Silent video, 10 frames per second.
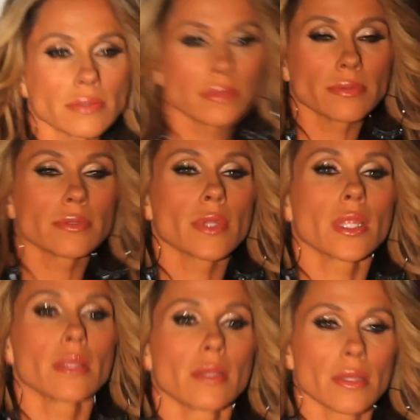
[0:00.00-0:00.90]
make Proto
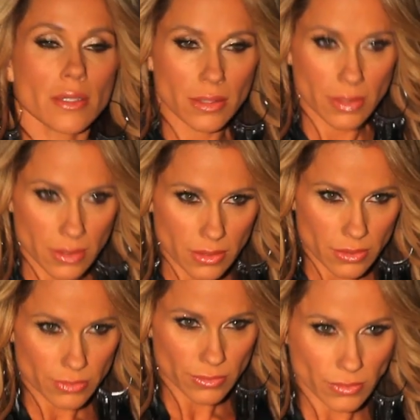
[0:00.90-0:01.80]
Whey and
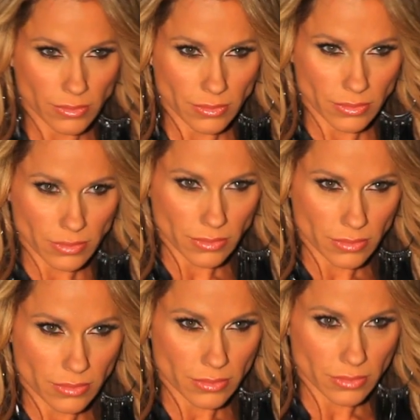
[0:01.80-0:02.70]
uh, Power
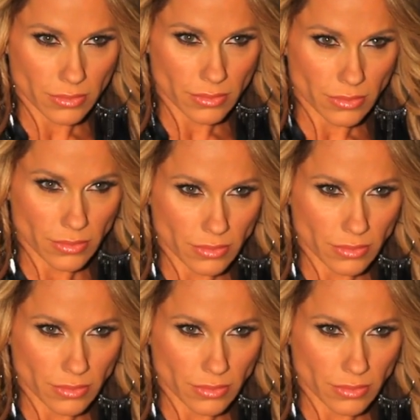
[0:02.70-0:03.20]
Crunch bars, and